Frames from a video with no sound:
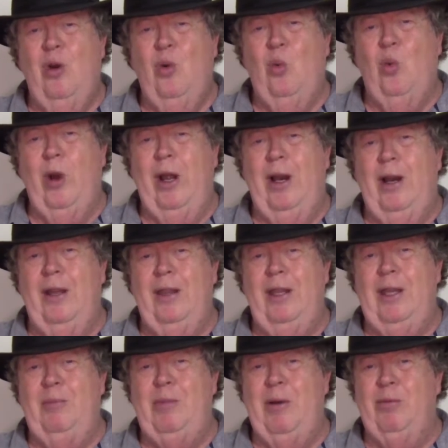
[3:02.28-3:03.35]
where
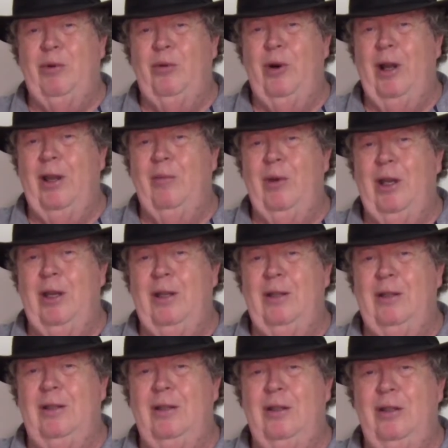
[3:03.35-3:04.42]
the people
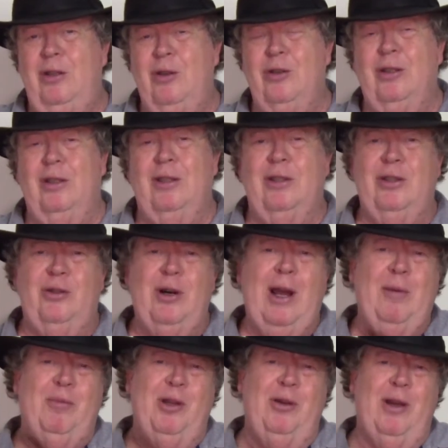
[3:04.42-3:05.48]
recommend using the
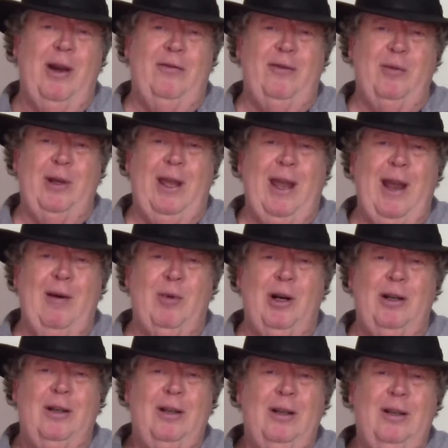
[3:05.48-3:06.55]
strap that you have from a
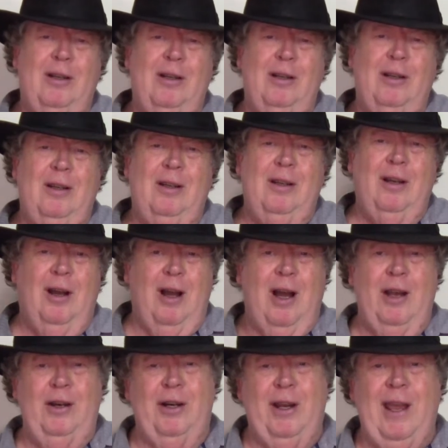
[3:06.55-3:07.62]
camera
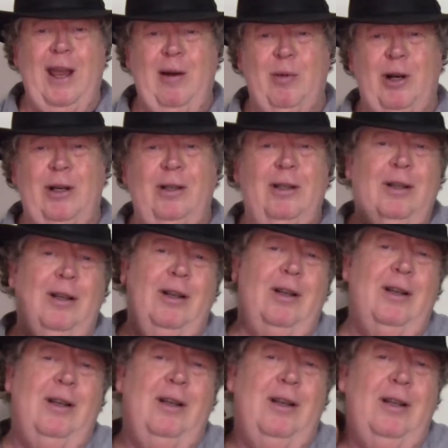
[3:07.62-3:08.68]
on your camera,
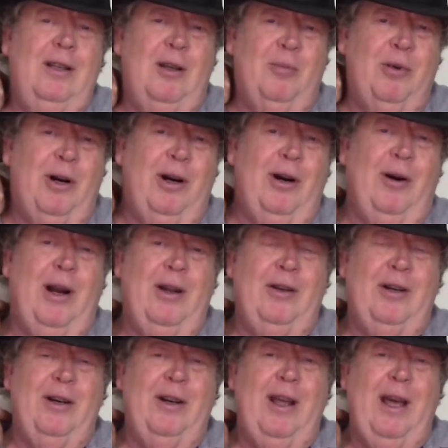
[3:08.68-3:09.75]
put it around
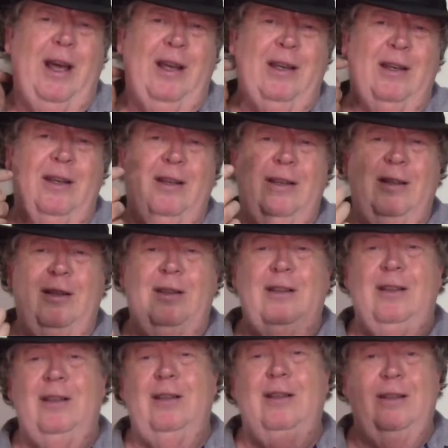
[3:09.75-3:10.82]
your neck.
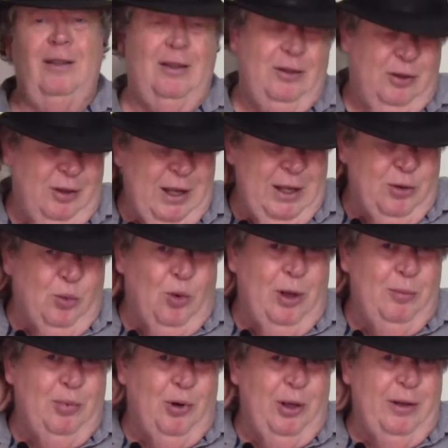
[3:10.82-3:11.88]
So that's
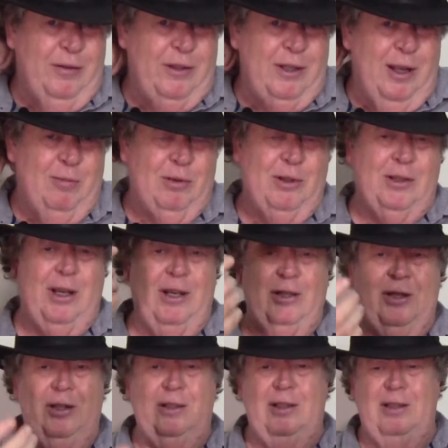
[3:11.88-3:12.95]
one point of
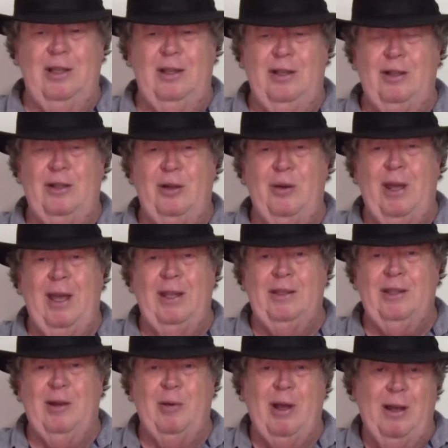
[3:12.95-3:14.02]
stabilization, and then your two hands
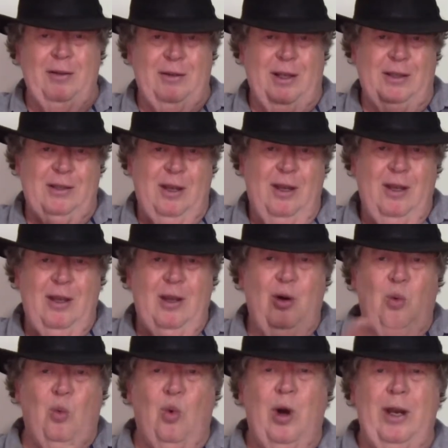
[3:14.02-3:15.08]
come out, and that's
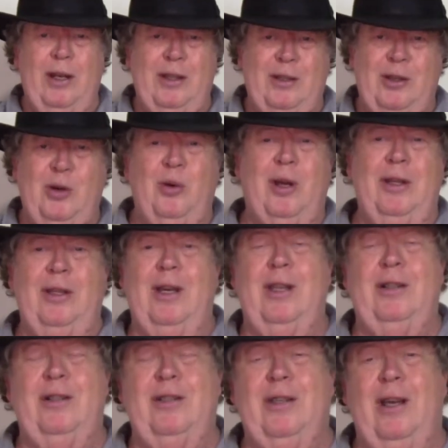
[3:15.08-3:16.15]
1 and 2 on the
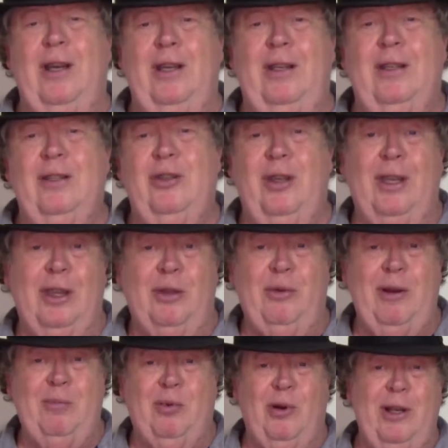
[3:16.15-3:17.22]
other side. So you get
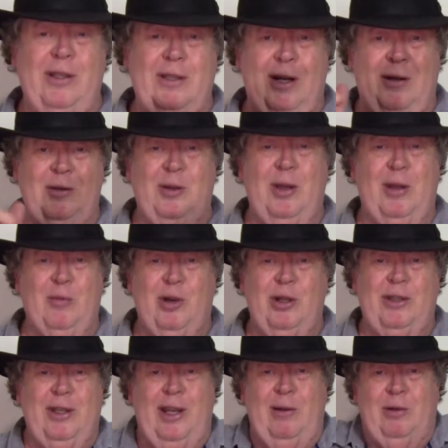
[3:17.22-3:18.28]
3 points. It helps make it more
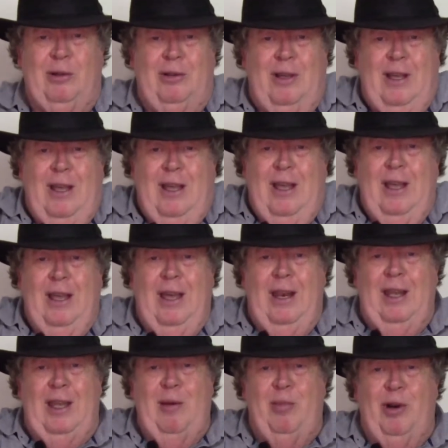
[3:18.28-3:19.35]
stable. Kind
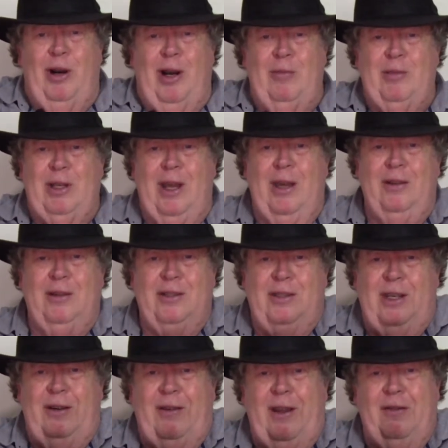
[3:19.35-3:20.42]
of keep your arms together
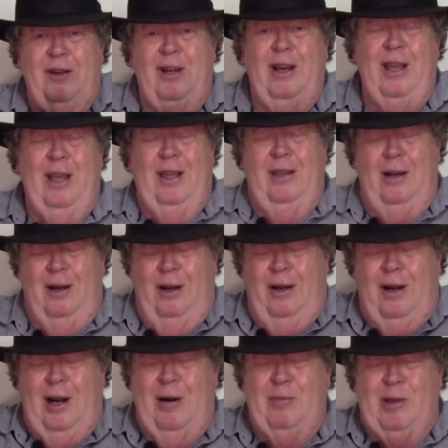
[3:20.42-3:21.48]
instead of having
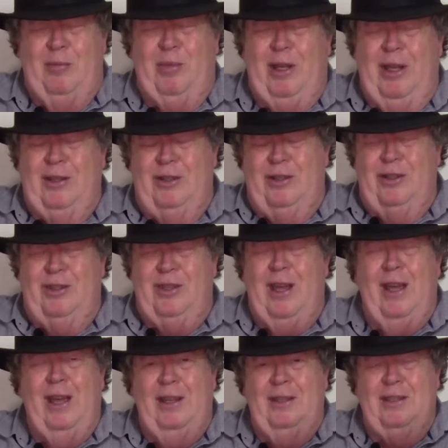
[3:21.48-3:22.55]
your arms up against your
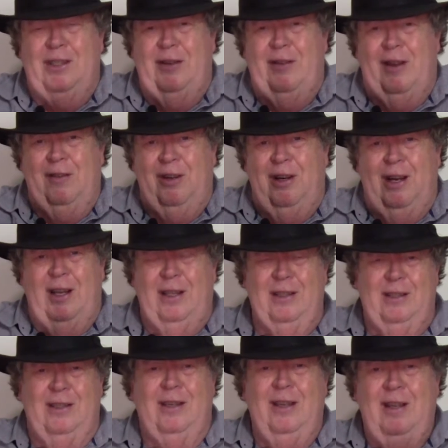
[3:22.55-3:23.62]
side, instead of having your
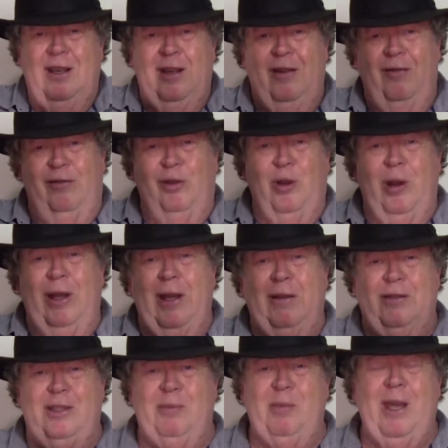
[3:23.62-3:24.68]
hands floating out
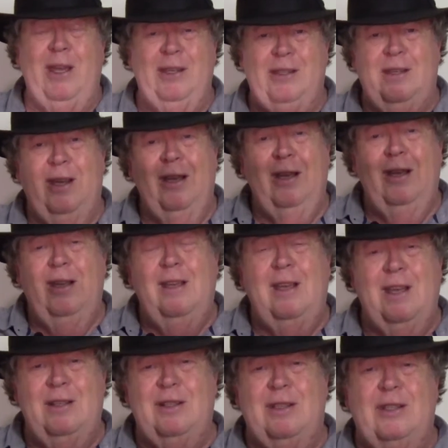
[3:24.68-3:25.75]
in space,
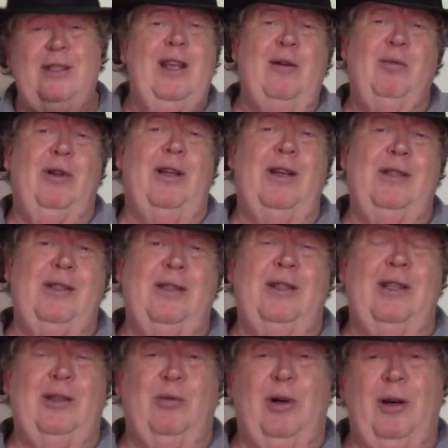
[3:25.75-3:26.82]
and it just stabilizes
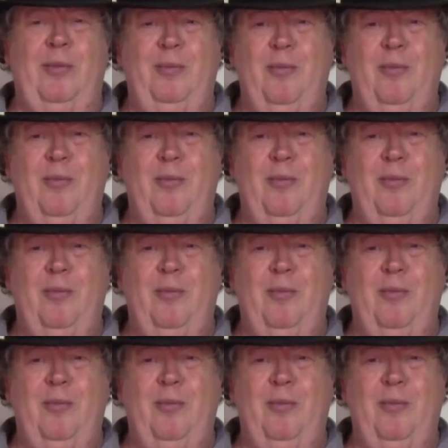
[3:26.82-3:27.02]
things more.